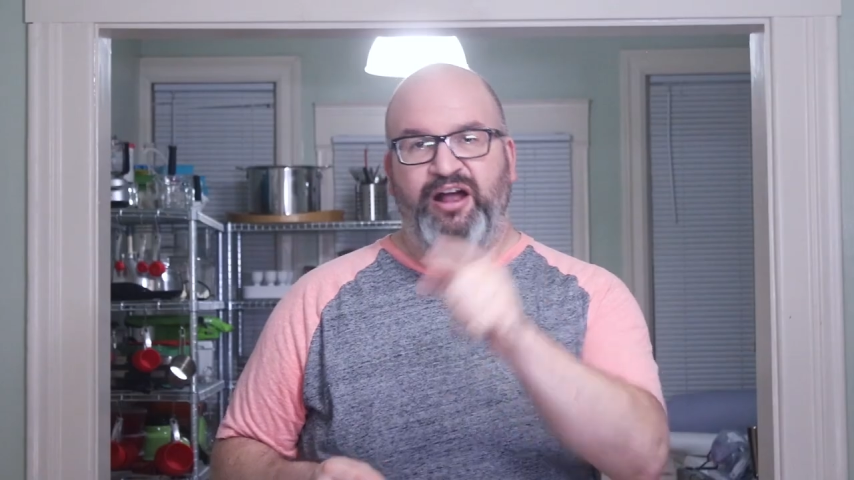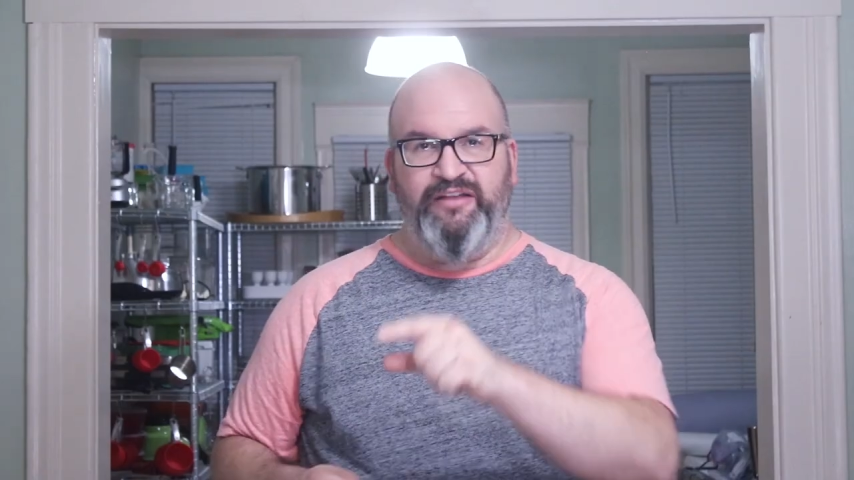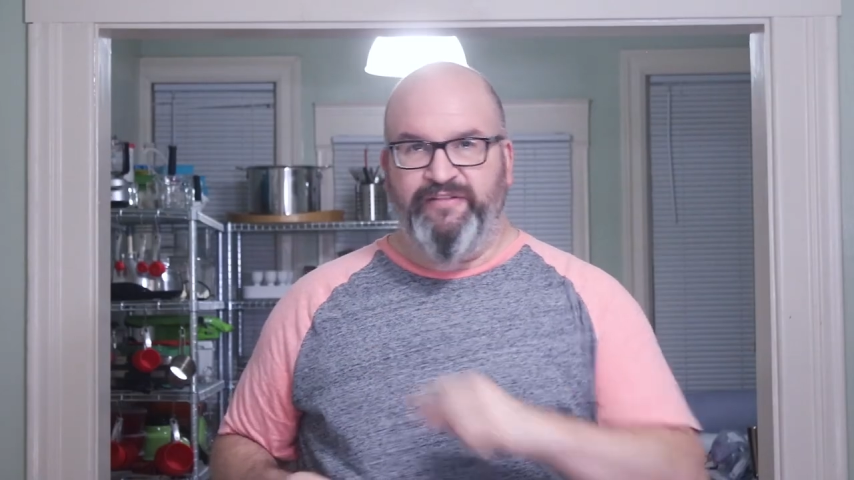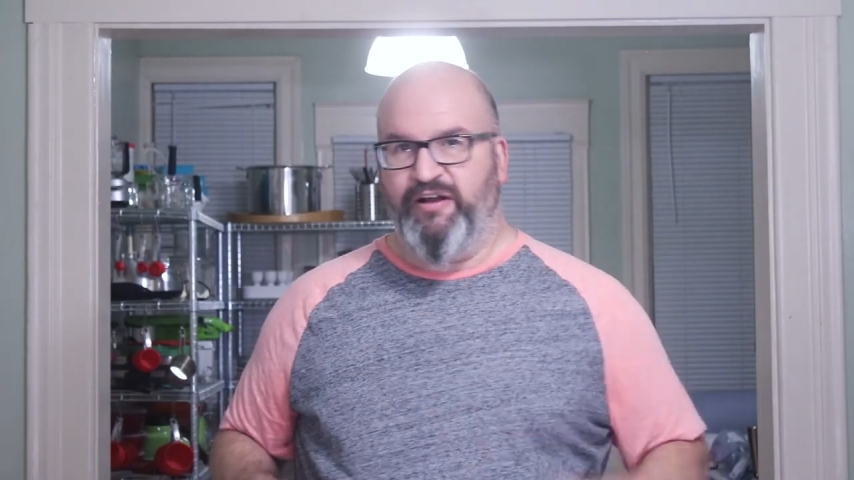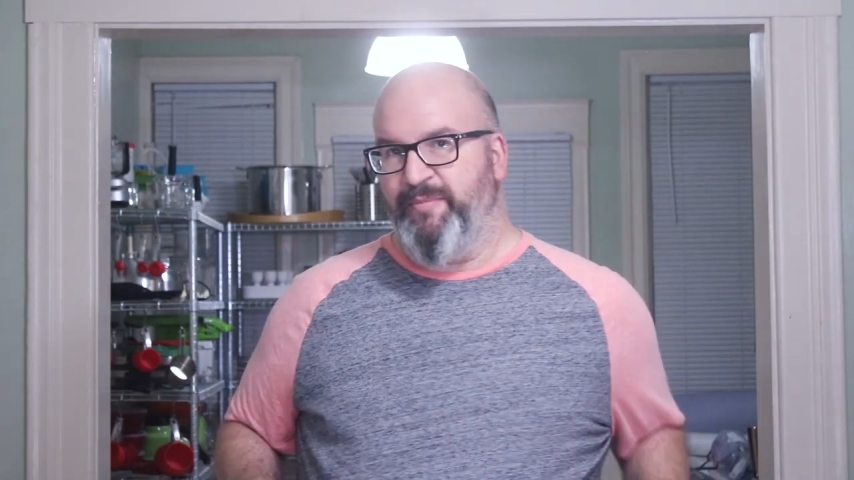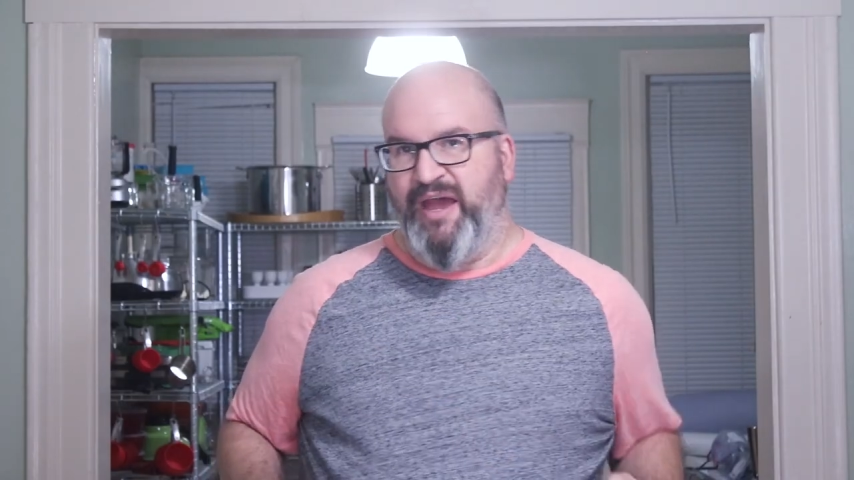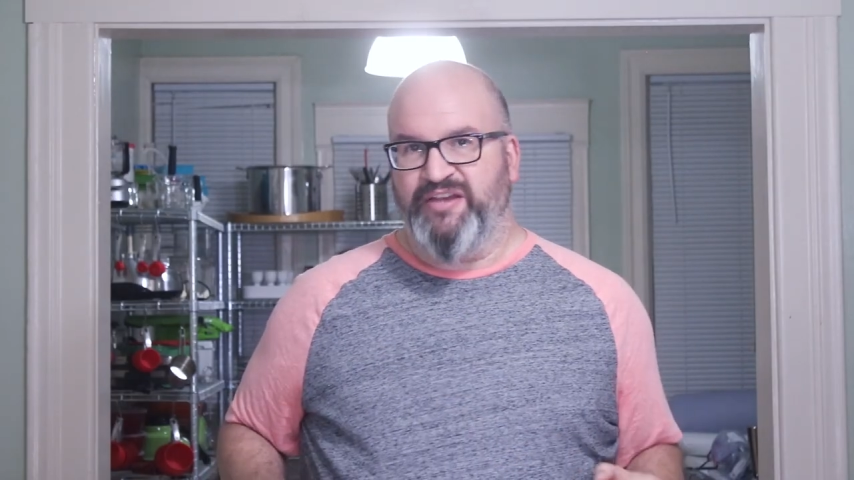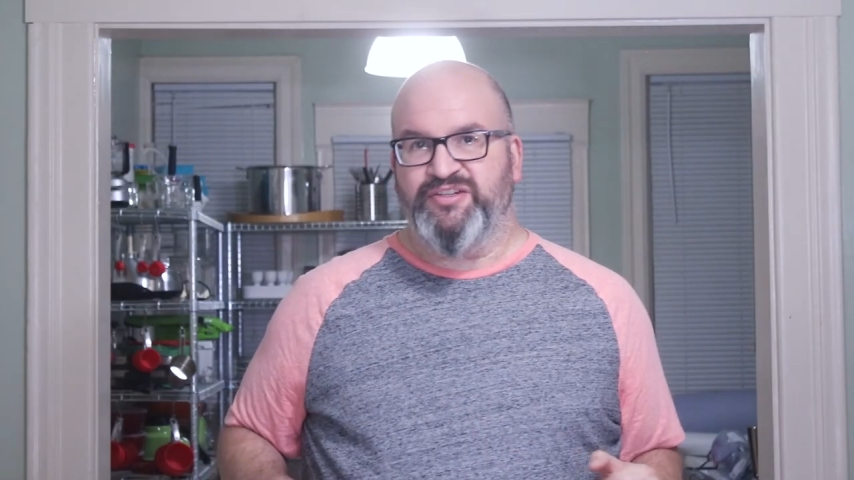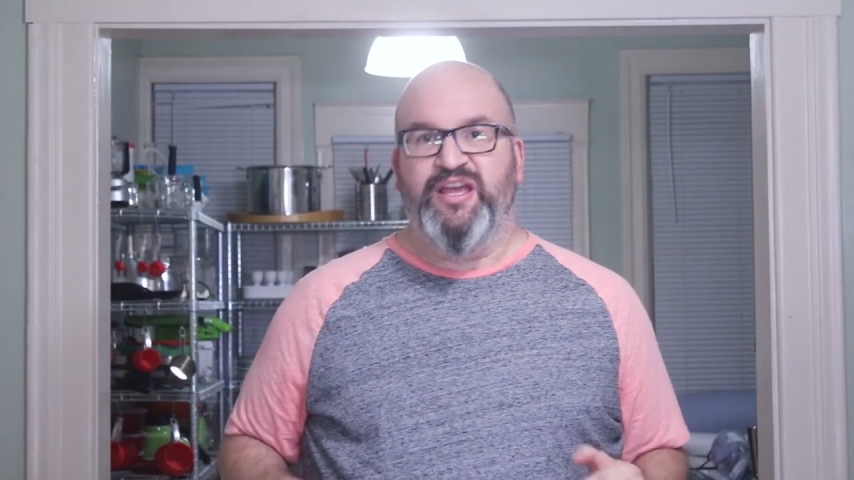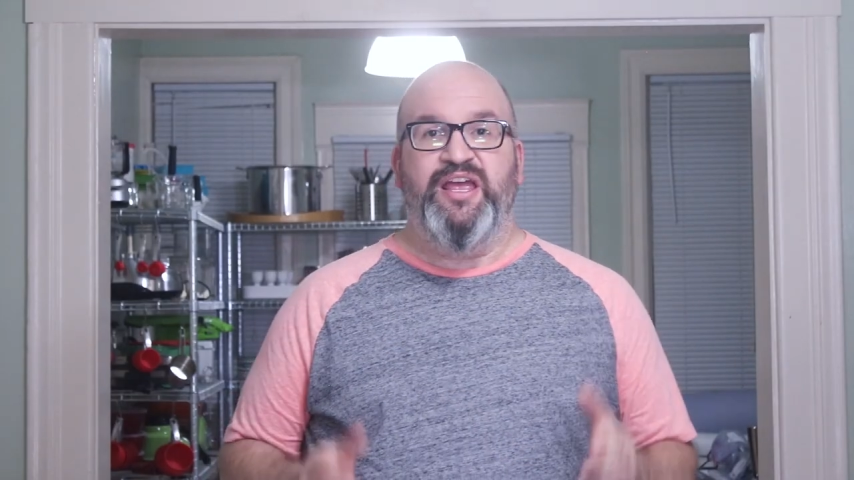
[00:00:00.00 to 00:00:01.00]
cauliflower
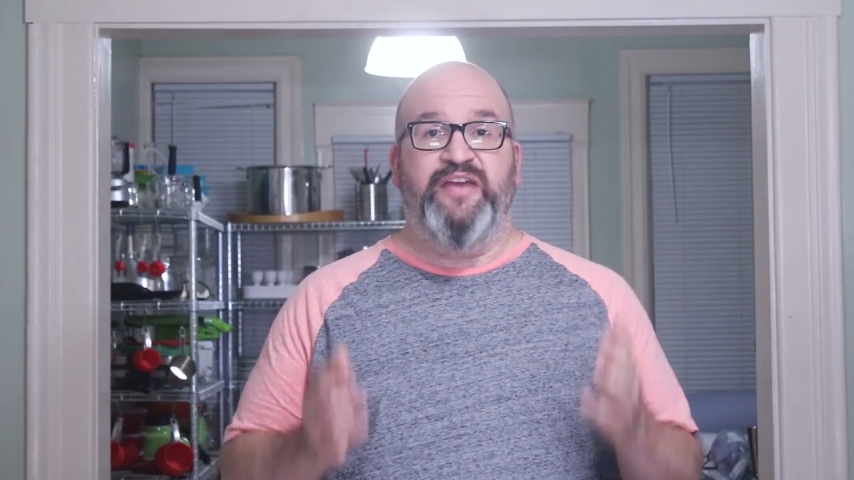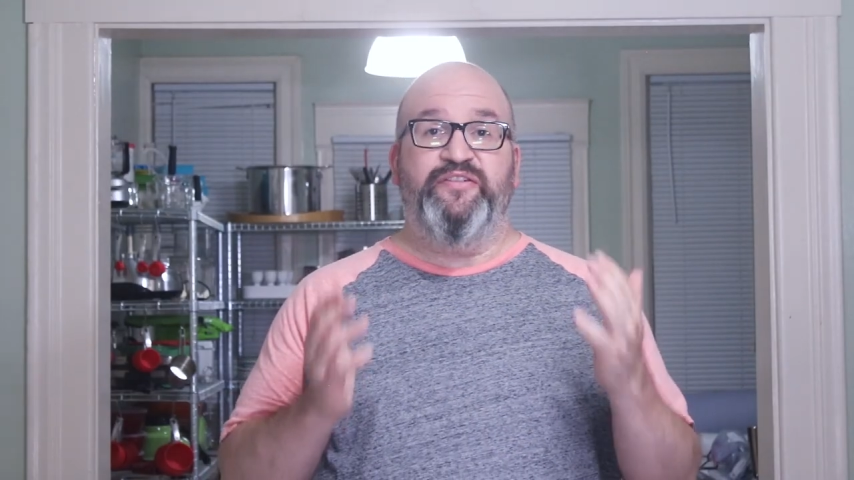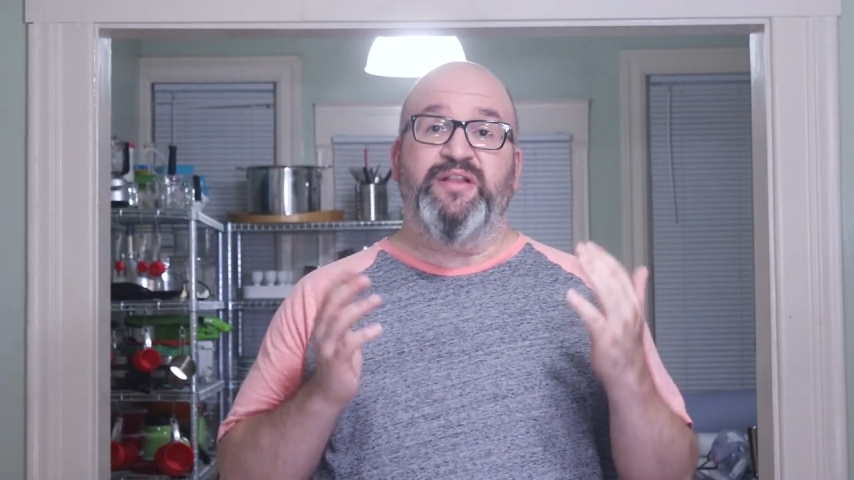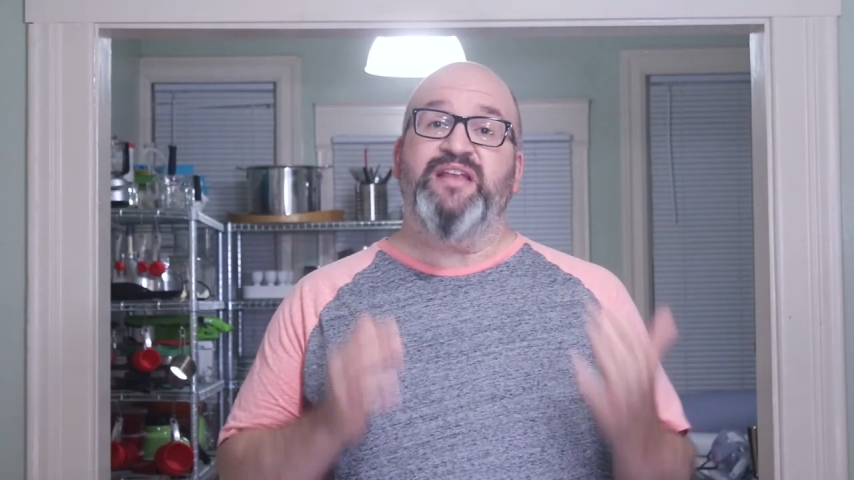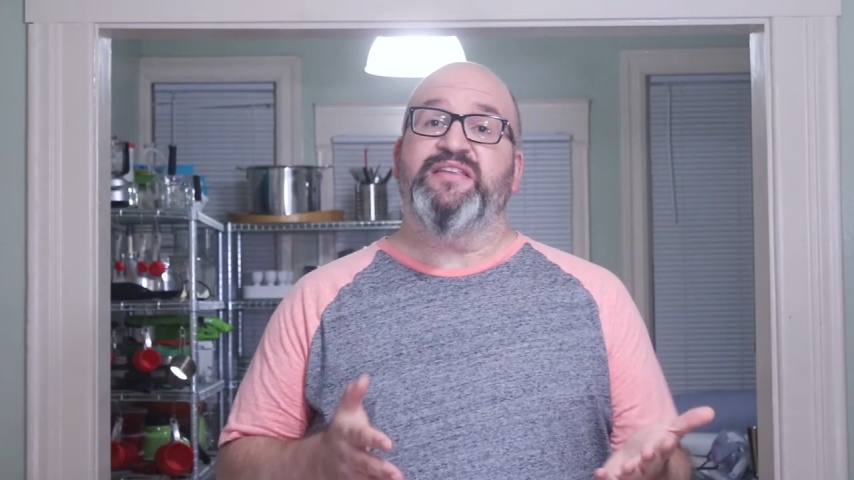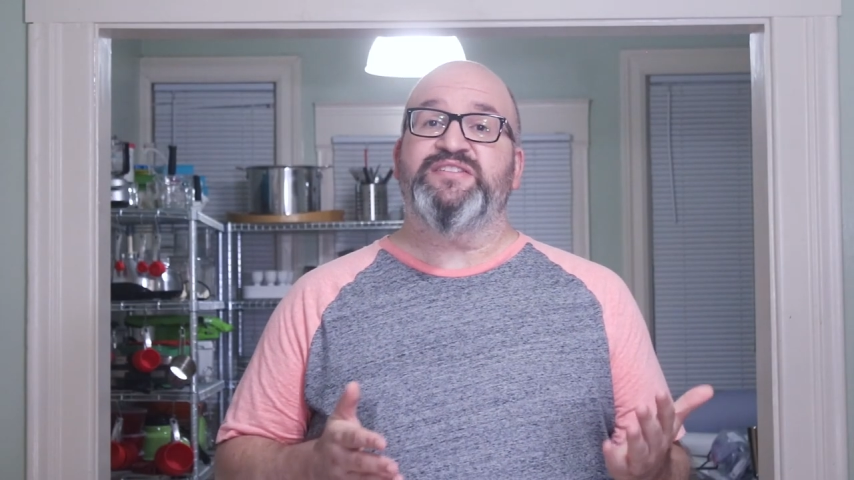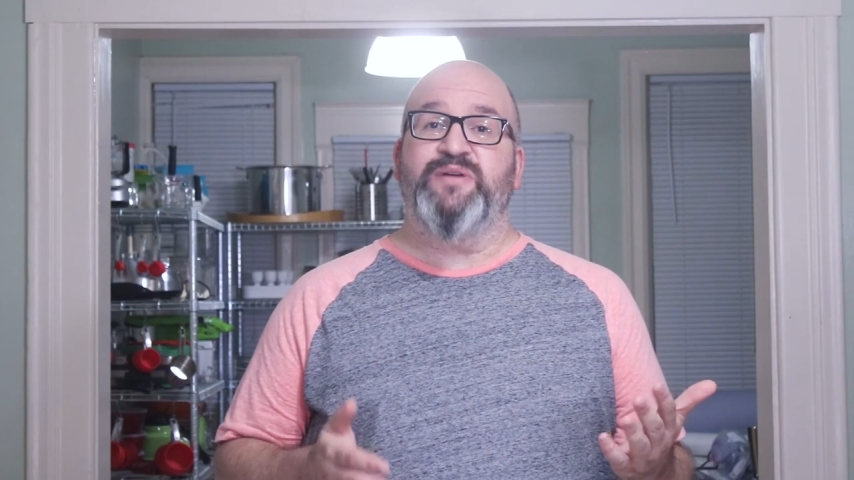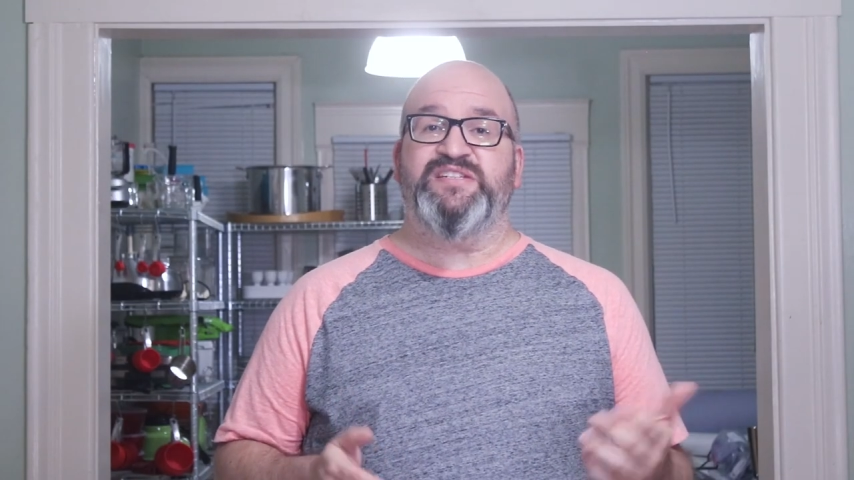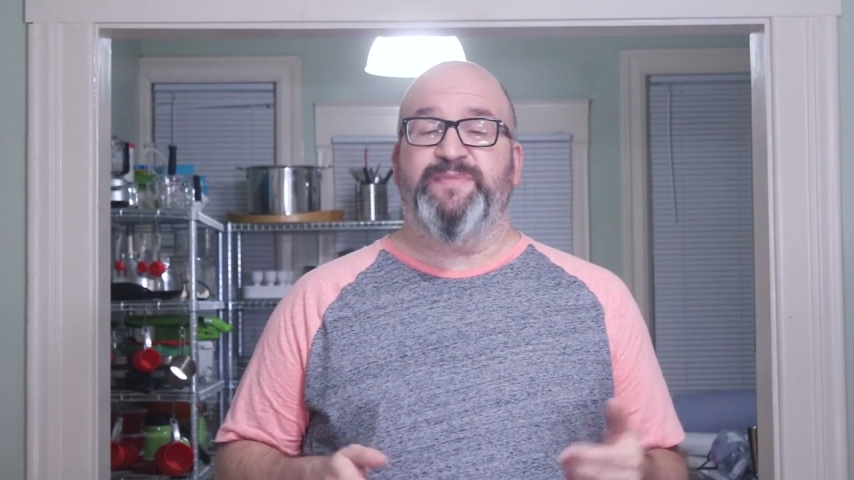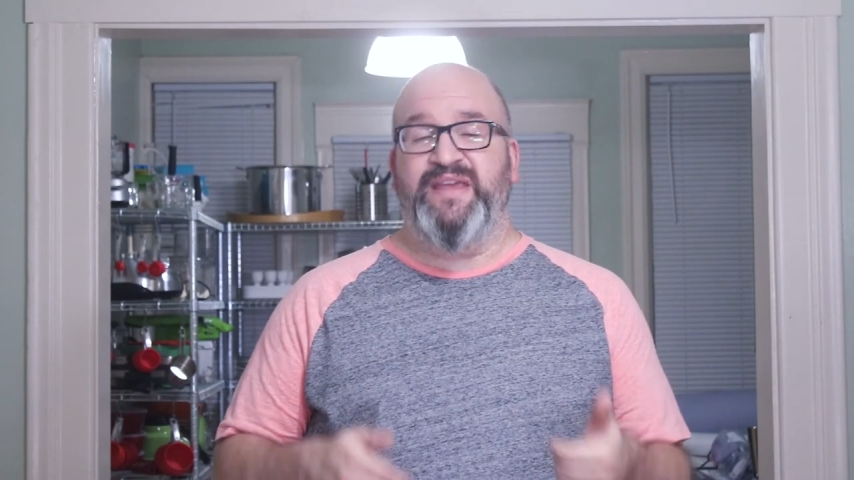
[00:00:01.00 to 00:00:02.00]
mash. If you like this
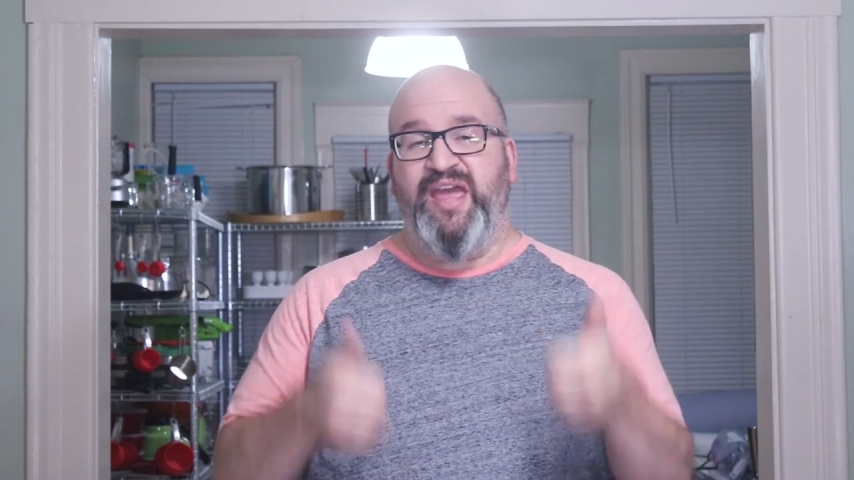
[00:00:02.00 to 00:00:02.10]
recipe,